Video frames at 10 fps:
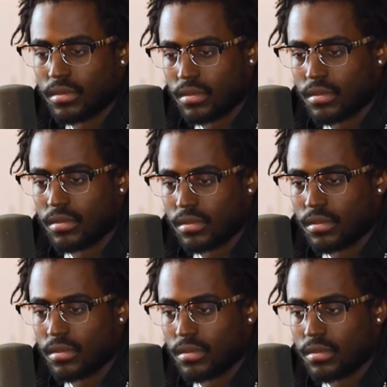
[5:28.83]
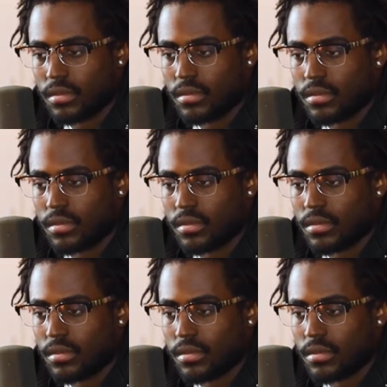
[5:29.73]

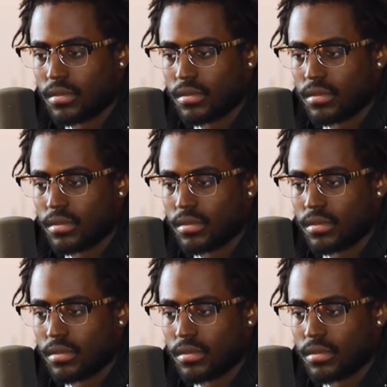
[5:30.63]
No words are spoken by the person on screen.